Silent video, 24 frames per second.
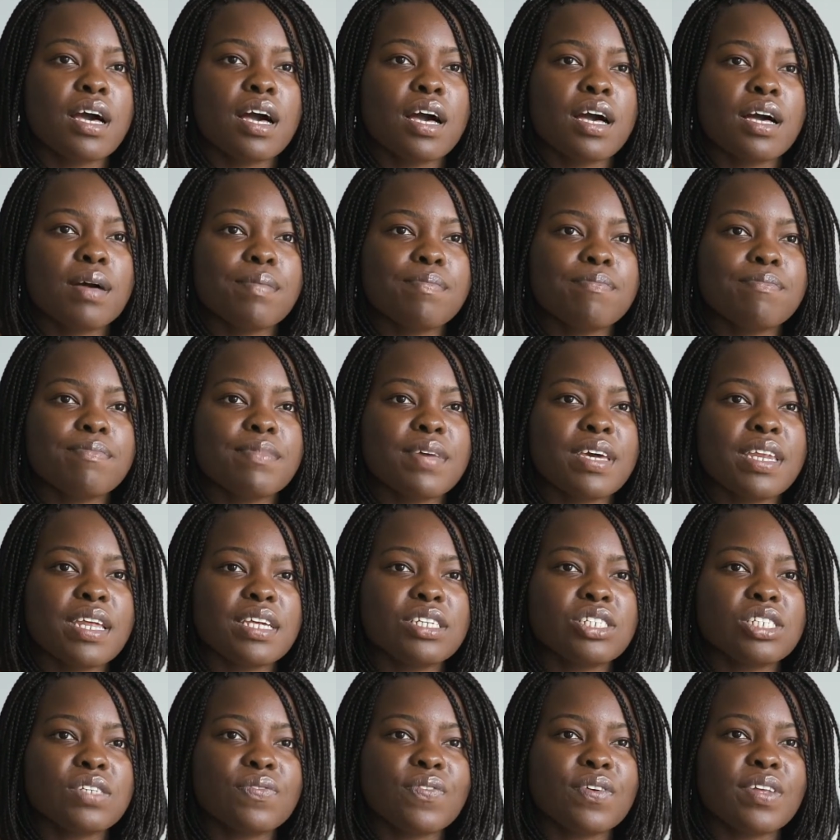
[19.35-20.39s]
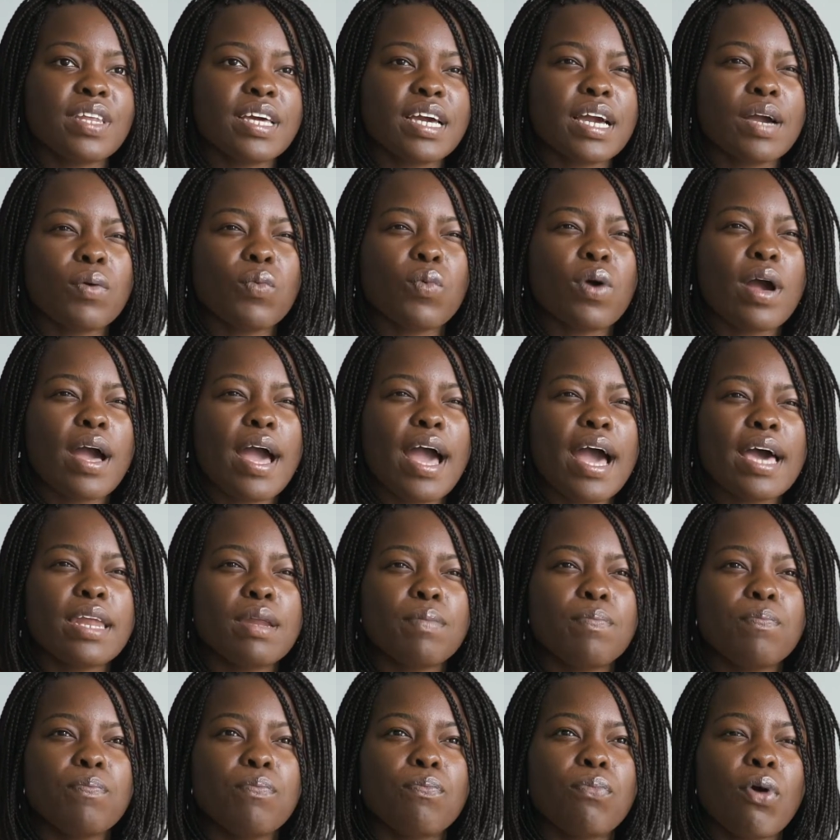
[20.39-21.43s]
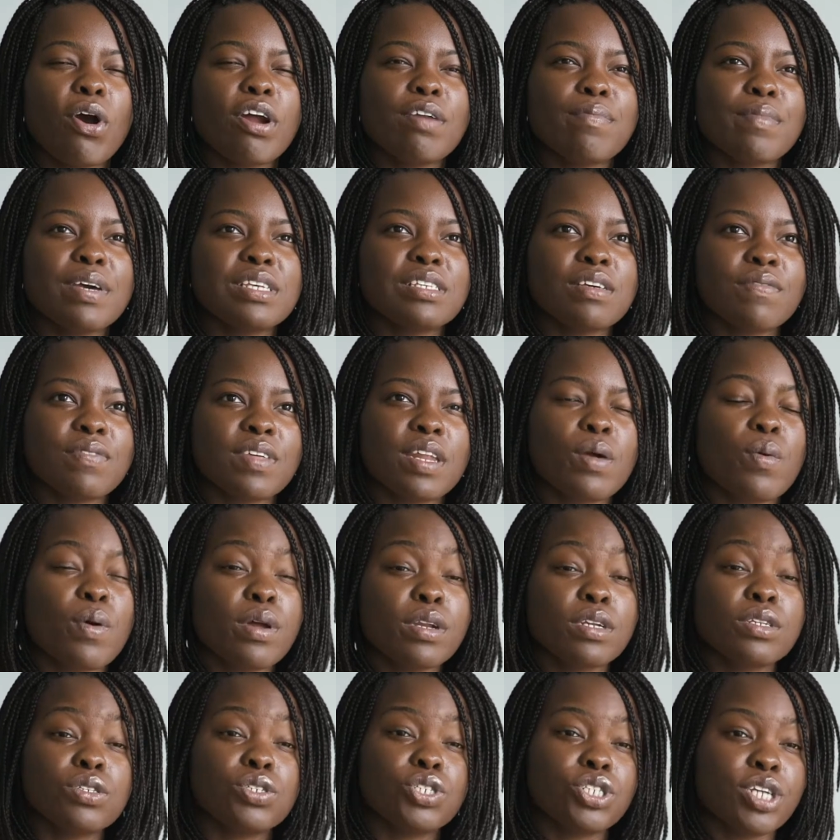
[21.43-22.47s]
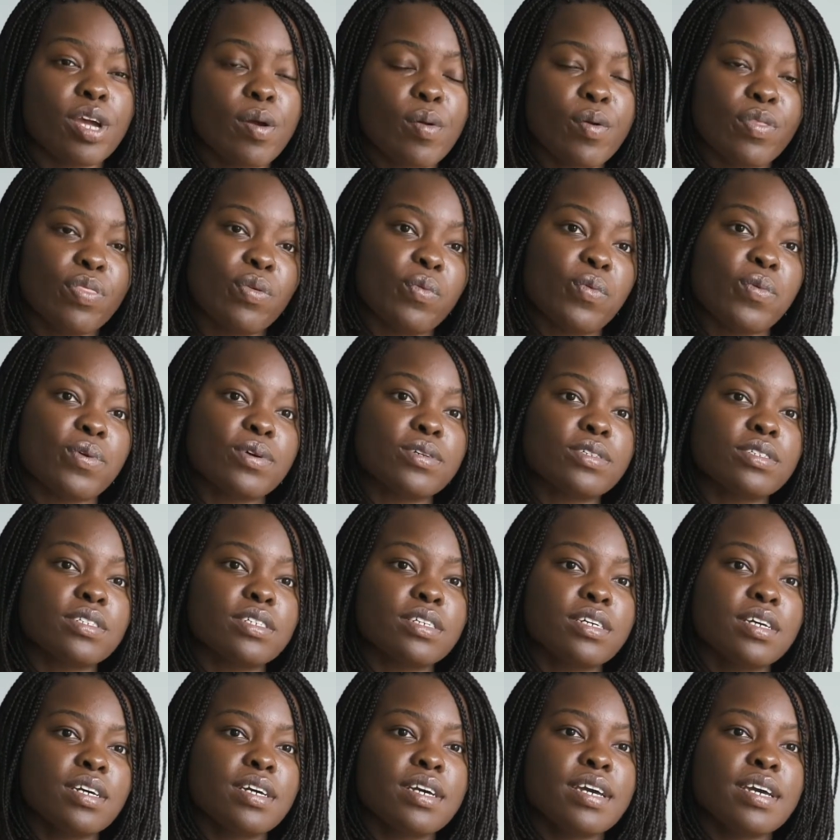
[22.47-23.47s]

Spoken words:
and I just felt like I had a part of myself that I wanted to share with the world.